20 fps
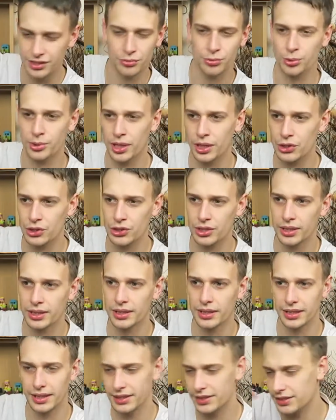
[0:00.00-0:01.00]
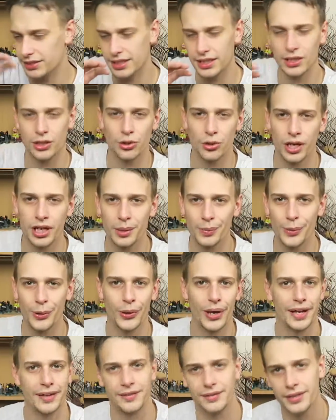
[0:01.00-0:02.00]
introduction is
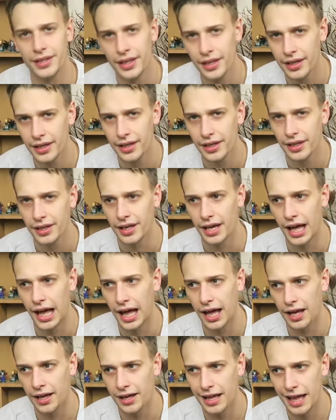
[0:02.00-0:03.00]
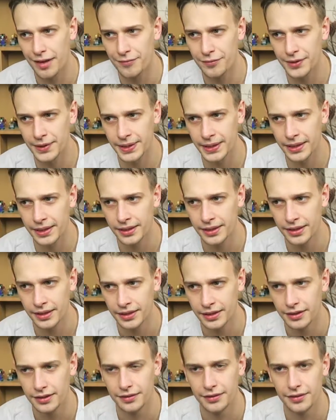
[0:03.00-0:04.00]
incredible, and NVIDIA
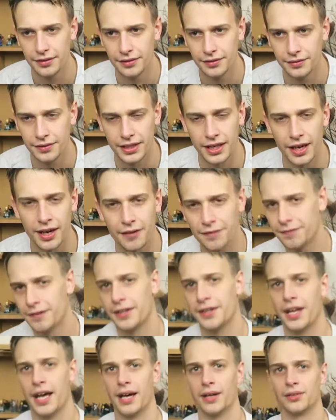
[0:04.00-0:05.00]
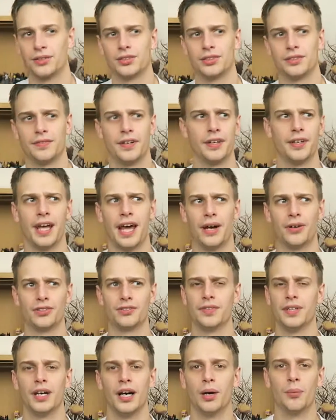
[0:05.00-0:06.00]
VR Funhouse
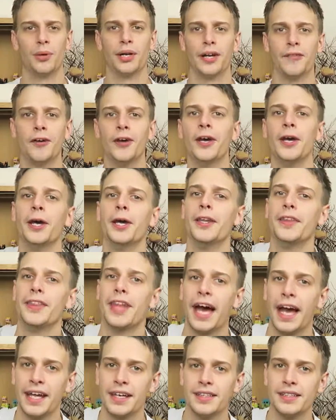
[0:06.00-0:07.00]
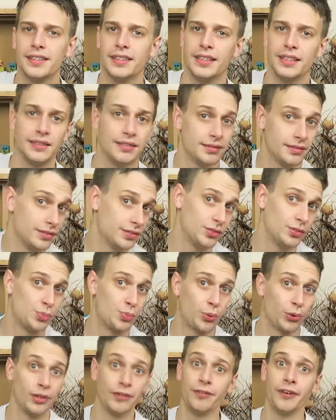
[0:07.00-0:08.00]
VR, whatever. That's
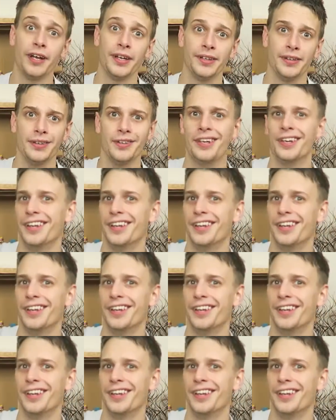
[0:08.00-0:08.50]
pretty fun,